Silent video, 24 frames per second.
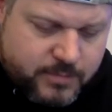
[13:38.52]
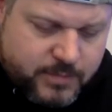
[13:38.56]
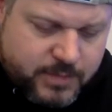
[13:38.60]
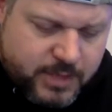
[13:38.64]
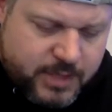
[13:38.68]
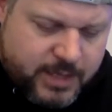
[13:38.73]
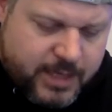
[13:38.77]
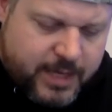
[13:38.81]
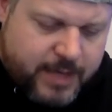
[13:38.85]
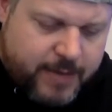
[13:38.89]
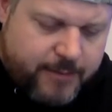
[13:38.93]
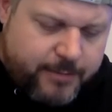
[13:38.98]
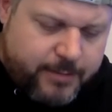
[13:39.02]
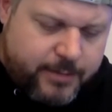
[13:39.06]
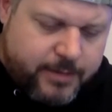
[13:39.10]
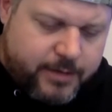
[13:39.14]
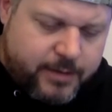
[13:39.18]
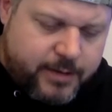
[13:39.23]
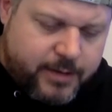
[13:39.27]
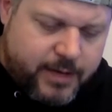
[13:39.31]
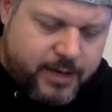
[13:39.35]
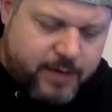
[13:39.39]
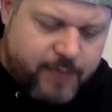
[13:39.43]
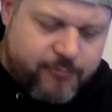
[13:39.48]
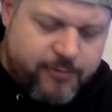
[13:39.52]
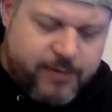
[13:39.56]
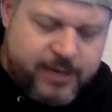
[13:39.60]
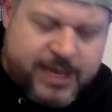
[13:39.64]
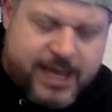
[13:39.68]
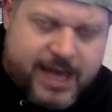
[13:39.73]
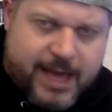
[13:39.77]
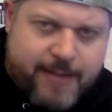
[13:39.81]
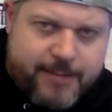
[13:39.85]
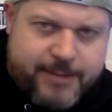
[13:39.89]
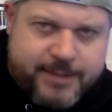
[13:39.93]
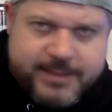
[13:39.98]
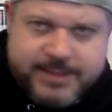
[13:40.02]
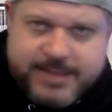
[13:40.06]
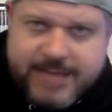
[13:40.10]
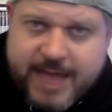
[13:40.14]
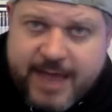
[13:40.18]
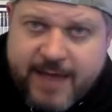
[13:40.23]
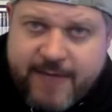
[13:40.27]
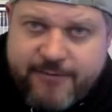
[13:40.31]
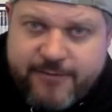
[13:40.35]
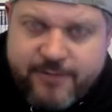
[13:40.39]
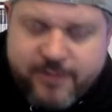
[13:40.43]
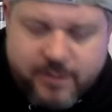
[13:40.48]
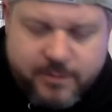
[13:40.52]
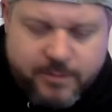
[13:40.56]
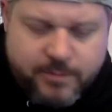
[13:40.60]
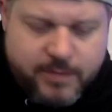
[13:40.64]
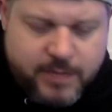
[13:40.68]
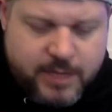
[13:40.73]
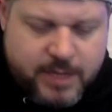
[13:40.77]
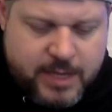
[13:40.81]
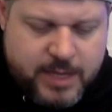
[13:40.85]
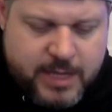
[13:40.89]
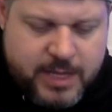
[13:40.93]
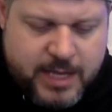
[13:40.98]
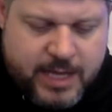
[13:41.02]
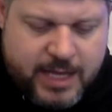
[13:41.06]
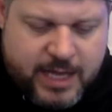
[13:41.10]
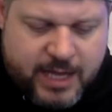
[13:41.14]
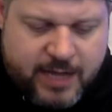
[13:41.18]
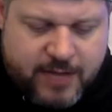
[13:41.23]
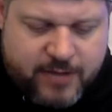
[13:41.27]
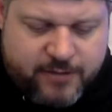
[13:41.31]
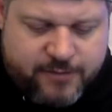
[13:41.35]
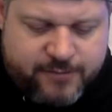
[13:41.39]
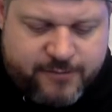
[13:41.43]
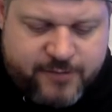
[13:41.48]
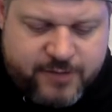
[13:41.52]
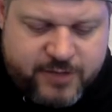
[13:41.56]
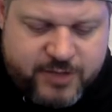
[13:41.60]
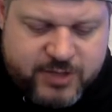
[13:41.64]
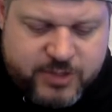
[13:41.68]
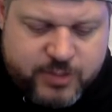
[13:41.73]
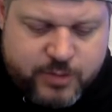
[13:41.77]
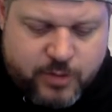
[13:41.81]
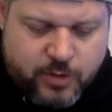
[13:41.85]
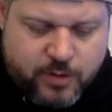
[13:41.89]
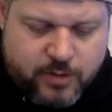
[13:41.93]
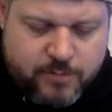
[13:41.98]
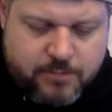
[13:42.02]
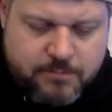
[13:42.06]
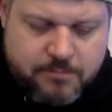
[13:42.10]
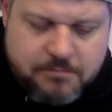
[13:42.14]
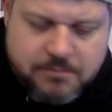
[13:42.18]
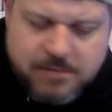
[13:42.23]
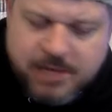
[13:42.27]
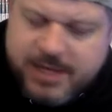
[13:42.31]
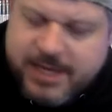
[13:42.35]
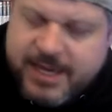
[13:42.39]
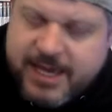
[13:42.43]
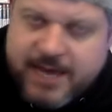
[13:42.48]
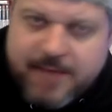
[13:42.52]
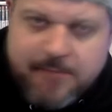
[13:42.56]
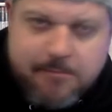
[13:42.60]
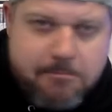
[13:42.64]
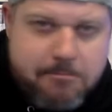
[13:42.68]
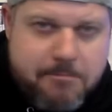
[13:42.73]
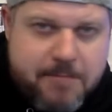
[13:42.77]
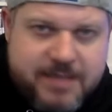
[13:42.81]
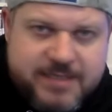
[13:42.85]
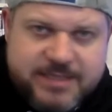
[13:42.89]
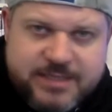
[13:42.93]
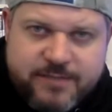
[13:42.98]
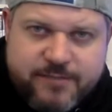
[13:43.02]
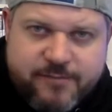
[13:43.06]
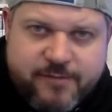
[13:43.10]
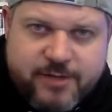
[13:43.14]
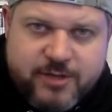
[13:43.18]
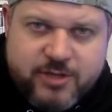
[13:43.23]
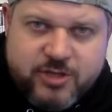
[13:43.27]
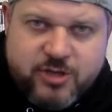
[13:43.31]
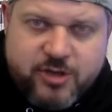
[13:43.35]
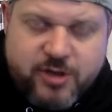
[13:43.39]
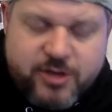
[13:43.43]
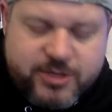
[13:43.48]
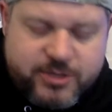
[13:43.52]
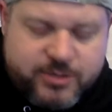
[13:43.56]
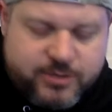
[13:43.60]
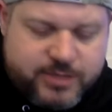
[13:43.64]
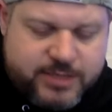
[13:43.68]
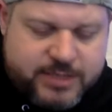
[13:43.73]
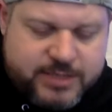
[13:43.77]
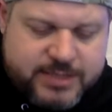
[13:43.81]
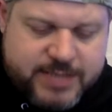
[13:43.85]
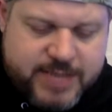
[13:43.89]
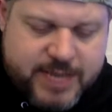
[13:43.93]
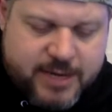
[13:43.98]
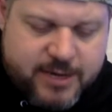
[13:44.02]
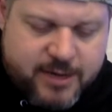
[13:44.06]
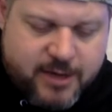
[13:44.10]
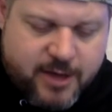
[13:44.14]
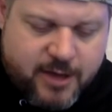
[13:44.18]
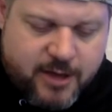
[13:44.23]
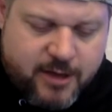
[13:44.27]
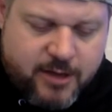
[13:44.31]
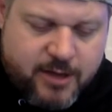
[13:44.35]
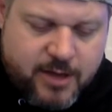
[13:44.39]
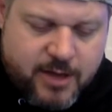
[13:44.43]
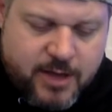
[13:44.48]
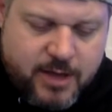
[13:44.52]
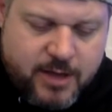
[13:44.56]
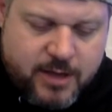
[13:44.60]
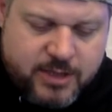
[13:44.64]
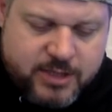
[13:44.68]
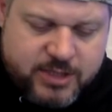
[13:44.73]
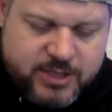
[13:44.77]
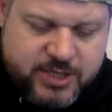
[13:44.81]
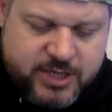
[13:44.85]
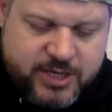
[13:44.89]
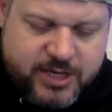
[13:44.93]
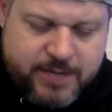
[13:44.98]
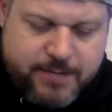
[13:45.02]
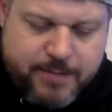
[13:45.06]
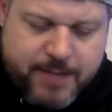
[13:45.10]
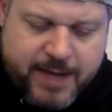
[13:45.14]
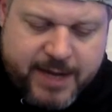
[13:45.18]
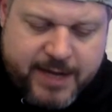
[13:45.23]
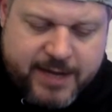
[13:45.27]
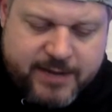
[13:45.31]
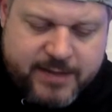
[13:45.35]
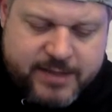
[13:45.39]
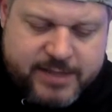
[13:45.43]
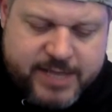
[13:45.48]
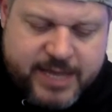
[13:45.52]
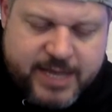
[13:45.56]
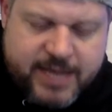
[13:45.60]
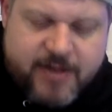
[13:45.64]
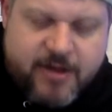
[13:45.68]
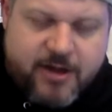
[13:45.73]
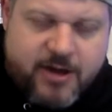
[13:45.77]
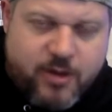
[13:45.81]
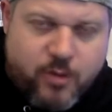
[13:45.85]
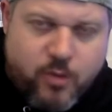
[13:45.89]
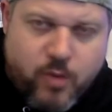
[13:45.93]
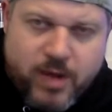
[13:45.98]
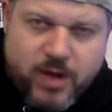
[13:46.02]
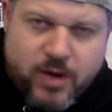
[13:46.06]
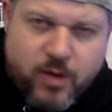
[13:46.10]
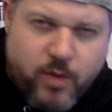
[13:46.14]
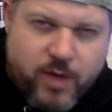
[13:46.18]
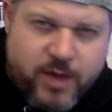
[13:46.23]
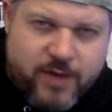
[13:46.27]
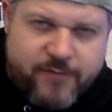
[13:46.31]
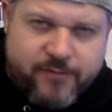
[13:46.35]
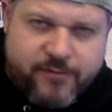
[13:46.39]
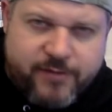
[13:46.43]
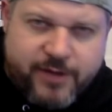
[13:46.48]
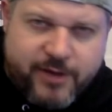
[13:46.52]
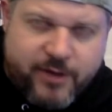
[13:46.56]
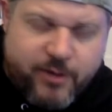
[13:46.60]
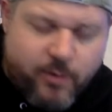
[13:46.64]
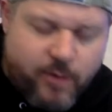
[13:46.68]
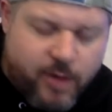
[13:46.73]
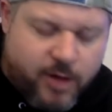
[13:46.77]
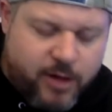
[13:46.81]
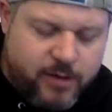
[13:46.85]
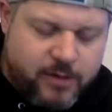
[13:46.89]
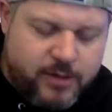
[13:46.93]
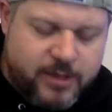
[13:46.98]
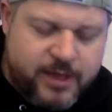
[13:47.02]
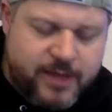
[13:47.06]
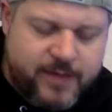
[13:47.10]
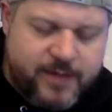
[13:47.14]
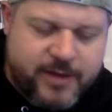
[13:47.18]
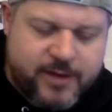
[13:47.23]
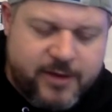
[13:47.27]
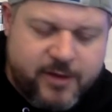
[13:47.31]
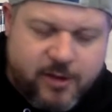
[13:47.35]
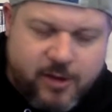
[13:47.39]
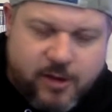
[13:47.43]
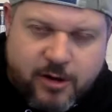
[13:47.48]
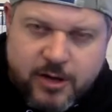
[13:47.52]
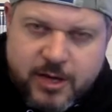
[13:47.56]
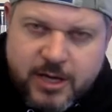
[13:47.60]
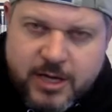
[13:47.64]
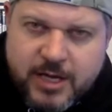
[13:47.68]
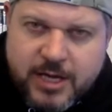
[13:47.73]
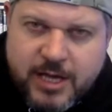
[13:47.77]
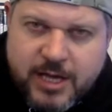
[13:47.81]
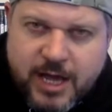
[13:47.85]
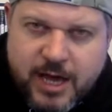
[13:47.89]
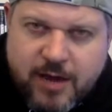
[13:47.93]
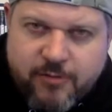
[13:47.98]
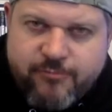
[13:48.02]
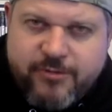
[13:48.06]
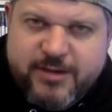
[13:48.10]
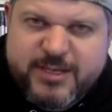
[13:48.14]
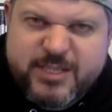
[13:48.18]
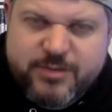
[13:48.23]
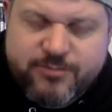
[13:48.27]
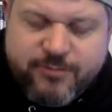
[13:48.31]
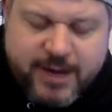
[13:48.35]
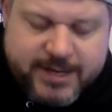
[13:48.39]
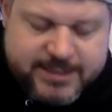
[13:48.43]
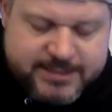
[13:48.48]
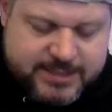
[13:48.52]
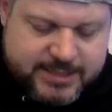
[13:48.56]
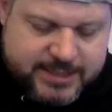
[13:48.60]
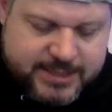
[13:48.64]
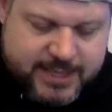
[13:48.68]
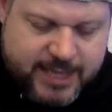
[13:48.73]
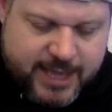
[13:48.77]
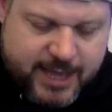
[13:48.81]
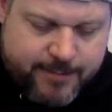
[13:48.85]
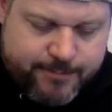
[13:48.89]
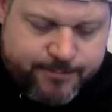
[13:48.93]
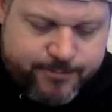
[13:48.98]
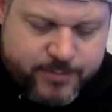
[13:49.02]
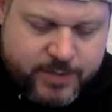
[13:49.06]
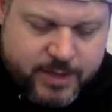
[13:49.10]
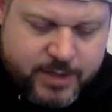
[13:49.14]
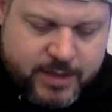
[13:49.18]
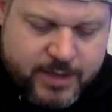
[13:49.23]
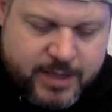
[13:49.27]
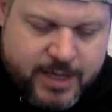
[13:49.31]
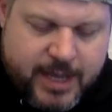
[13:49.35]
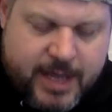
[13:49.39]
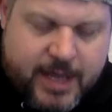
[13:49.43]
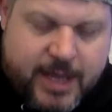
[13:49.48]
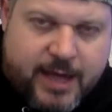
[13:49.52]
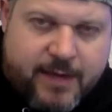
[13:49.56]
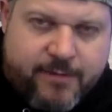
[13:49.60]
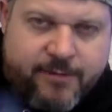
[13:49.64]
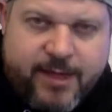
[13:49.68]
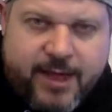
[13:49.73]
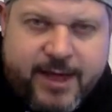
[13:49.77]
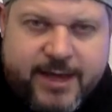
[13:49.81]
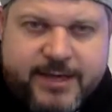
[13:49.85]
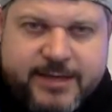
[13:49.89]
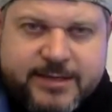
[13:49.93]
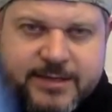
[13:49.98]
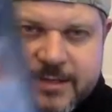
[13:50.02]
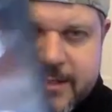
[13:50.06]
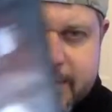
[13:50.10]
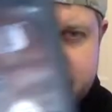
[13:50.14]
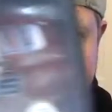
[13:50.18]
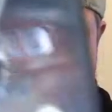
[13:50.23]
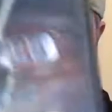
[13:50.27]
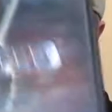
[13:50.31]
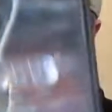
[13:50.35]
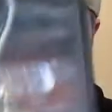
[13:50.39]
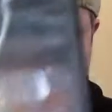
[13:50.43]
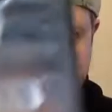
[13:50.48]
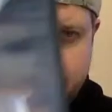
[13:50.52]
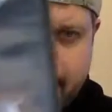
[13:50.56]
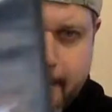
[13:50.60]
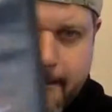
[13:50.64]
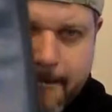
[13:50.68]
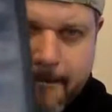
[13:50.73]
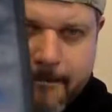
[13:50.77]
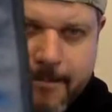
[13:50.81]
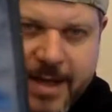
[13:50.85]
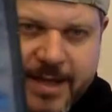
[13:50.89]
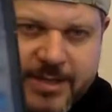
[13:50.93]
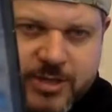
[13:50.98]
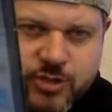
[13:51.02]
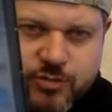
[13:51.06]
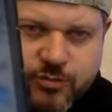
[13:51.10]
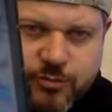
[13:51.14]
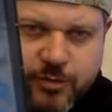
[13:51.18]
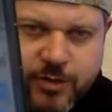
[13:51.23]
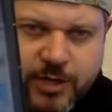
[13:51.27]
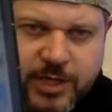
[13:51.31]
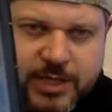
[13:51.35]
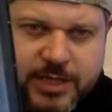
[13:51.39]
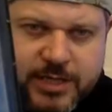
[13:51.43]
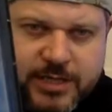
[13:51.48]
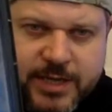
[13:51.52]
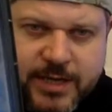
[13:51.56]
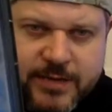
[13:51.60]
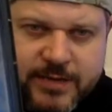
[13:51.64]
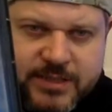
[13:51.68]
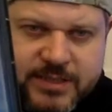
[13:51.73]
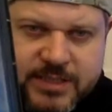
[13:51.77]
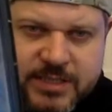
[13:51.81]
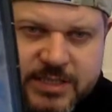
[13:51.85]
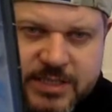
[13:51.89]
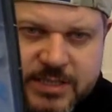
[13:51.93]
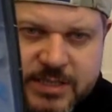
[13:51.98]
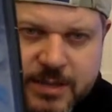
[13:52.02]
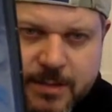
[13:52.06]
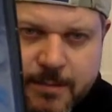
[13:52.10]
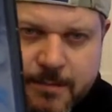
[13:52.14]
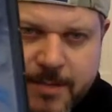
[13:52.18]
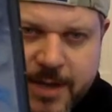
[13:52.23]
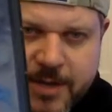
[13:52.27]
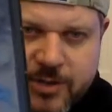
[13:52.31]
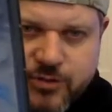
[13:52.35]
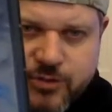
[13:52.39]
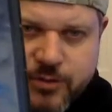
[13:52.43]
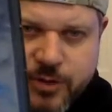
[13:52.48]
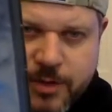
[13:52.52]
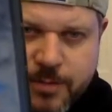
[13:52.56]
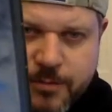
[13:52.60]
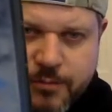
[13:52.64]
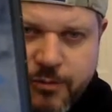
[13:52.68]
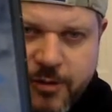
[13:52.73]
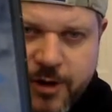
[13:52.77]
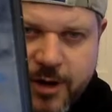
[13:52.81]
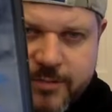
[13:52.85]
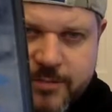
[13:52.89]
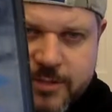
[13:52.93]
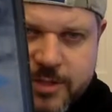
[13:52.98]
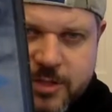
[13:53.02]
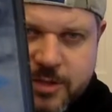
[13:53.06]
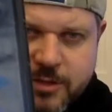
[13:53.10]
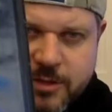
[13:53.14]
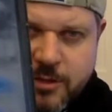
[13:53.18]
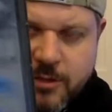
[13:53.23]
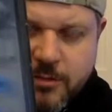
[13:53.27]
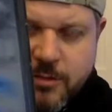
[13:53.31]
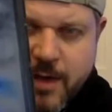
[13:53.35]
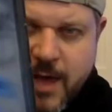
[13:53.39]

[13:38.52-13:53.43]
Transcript: and I'm really happy to have them. The first one, again, massive franchise on Nintendo. Certainly back in the day, it kind of went away for a little while and then got resurrected again, and that is Metroid. And this is Metroid Prime 2